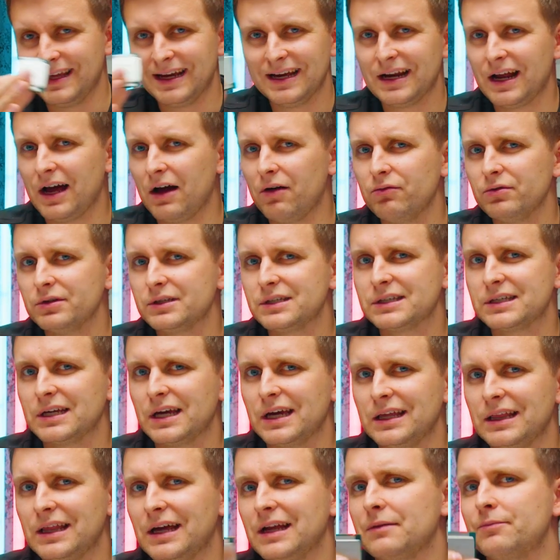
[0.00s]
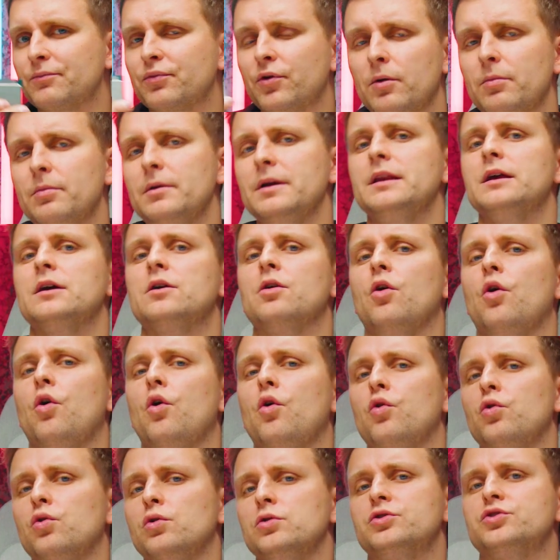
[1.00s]
then I would say that probably the
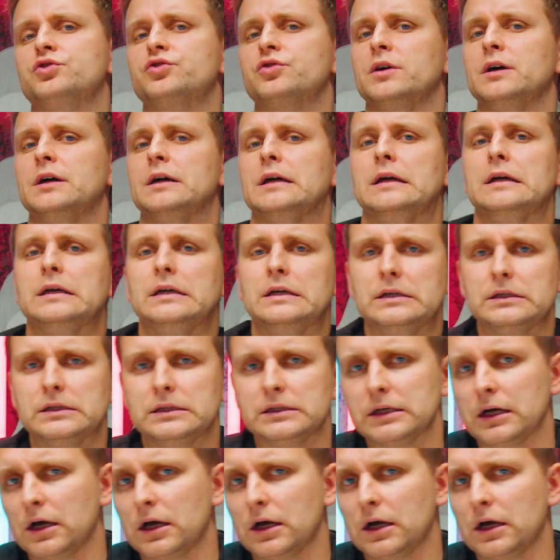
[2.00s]
Core Ultra is